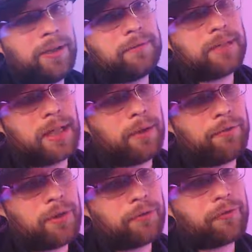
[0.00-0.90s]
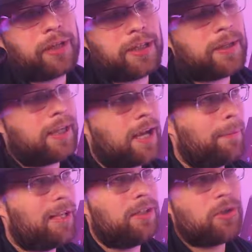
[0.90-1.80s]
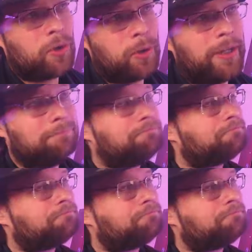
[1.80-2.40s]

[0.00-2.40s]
you know, if you're free, you can come in and join.